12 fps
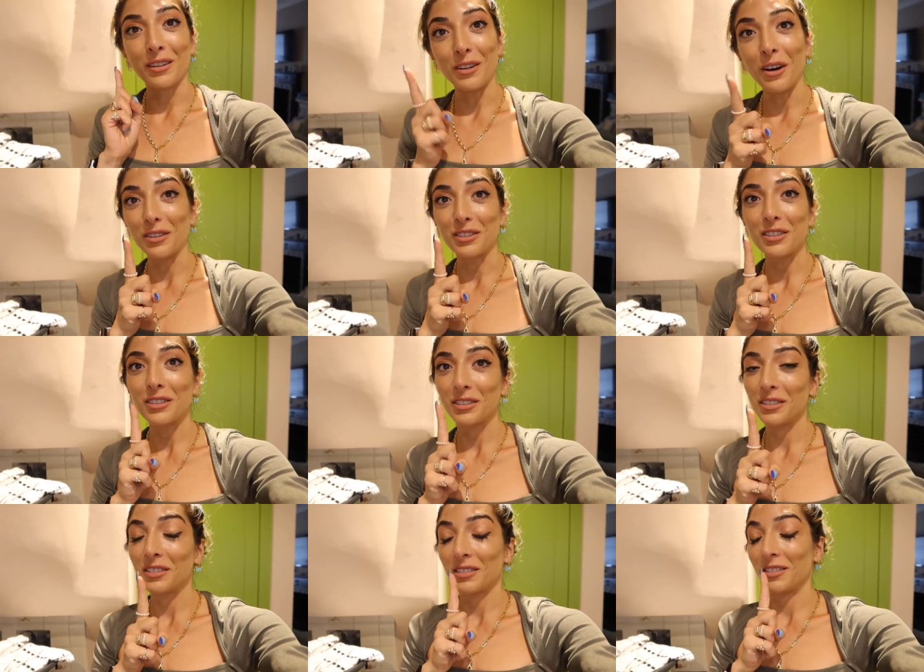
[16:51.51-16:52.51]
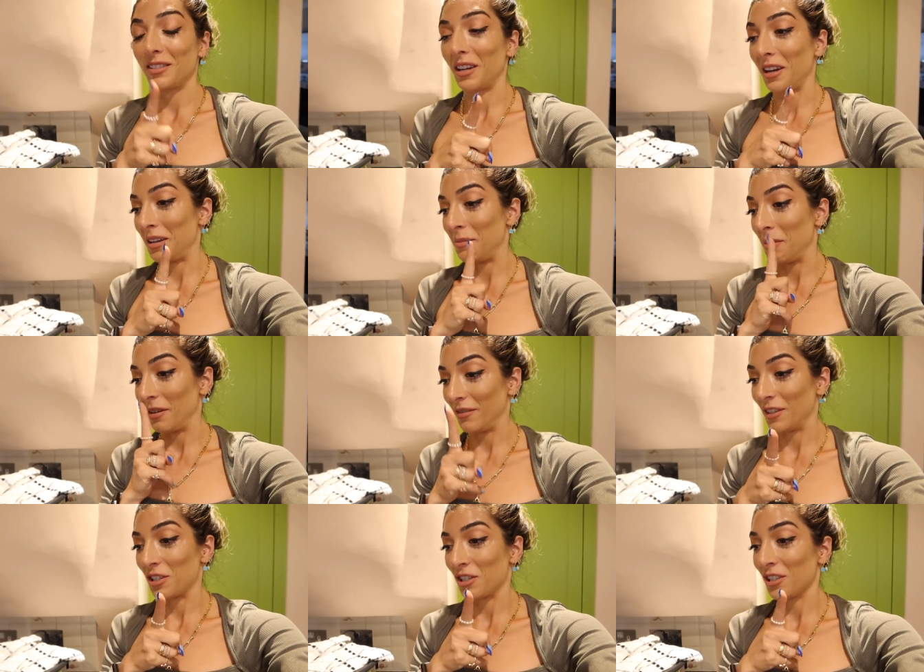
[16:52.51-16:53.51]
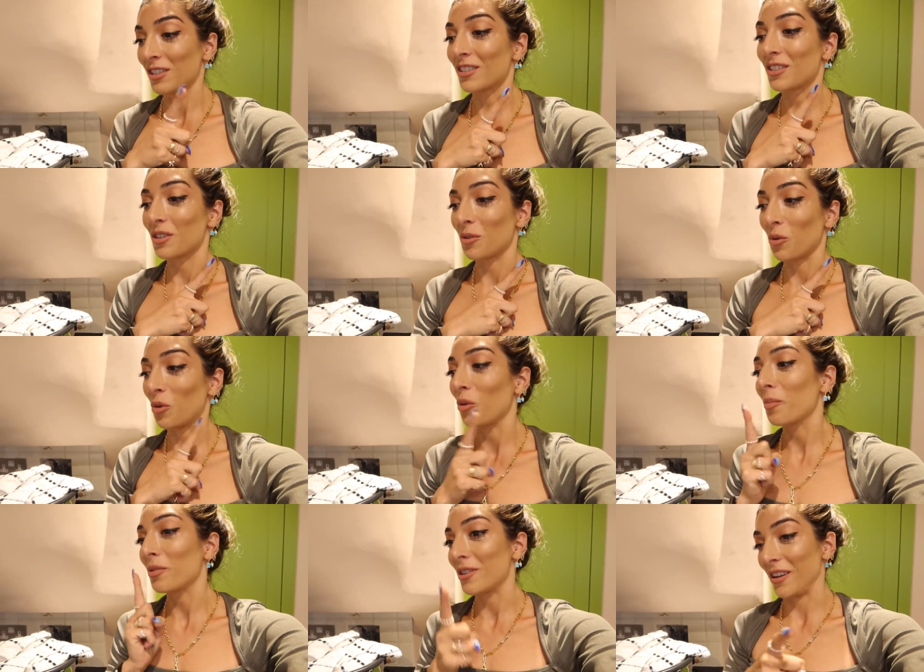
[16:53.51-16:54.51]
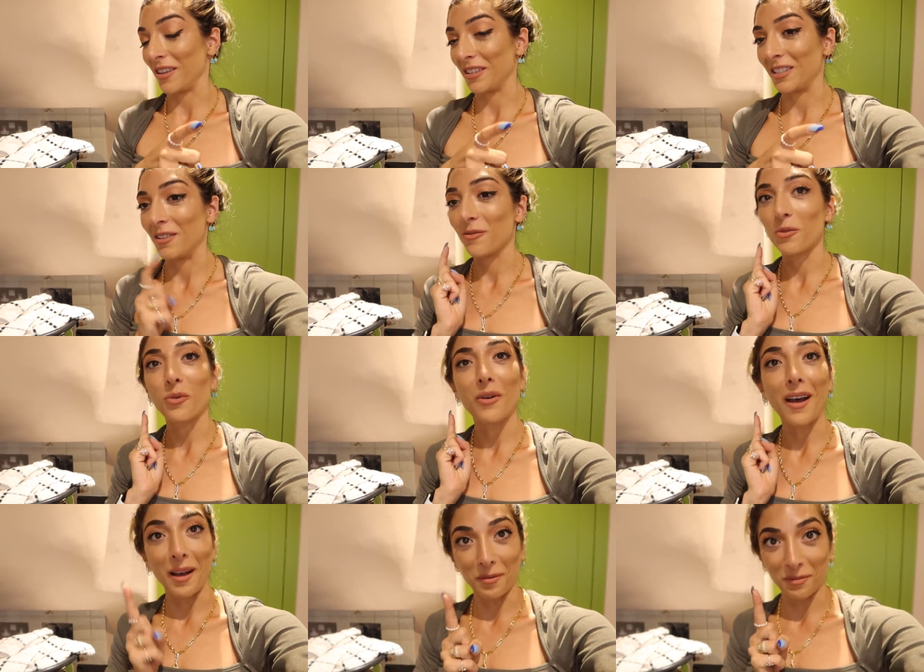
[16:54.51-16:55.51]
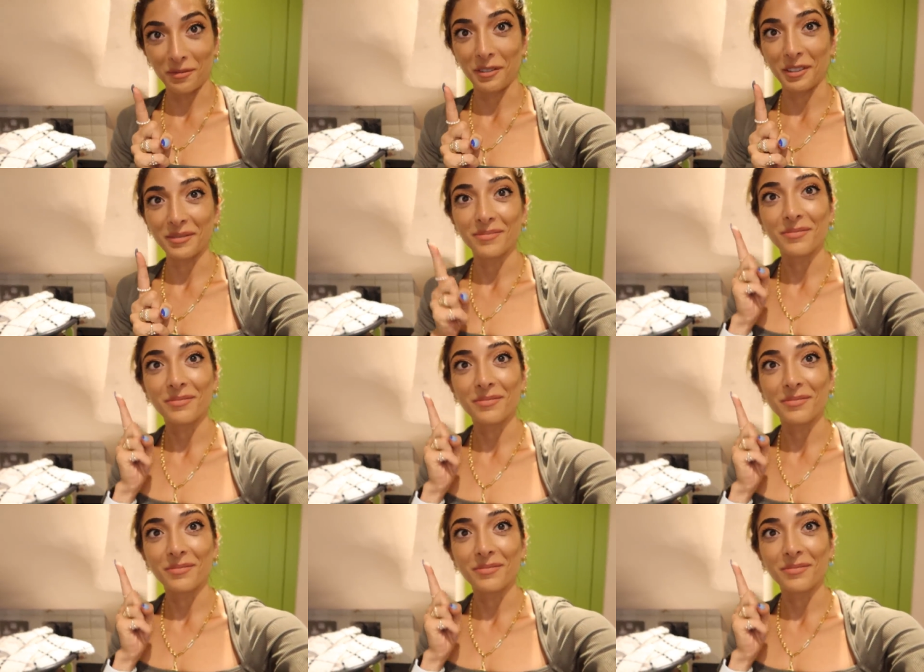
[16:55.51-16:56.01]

not time efficient or productive or helpful,